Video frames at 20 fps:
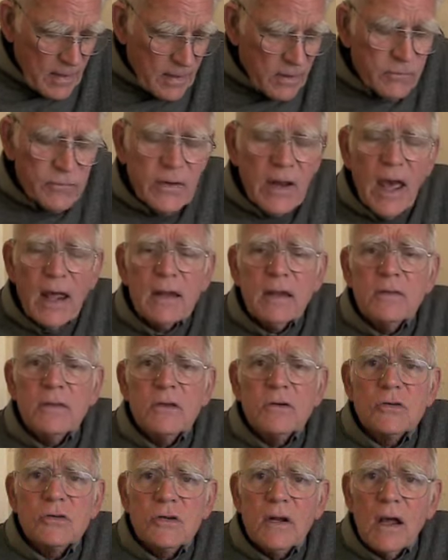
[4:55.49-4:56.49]
If not at
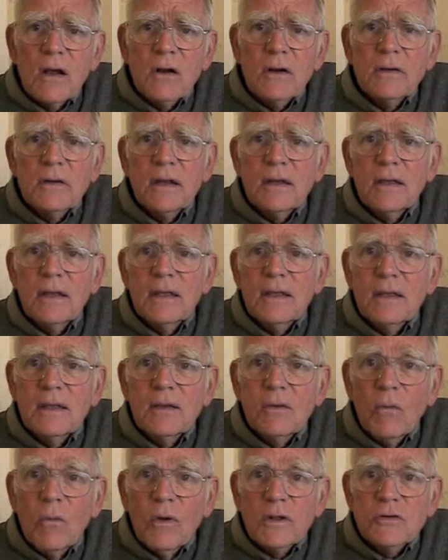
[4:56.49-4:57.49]
the start,
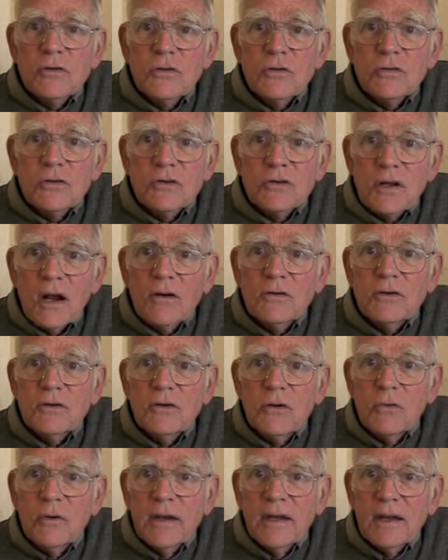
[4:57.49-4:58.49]
once you start
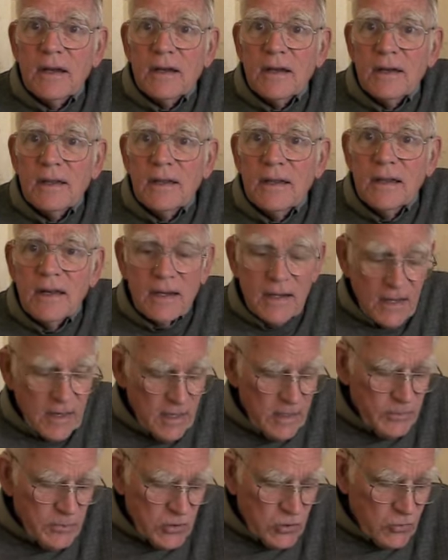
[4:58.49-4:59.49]
doing it, it
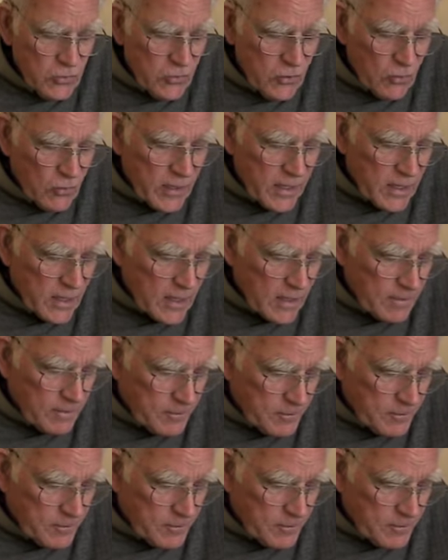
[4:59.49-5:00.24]
keeps you doing it.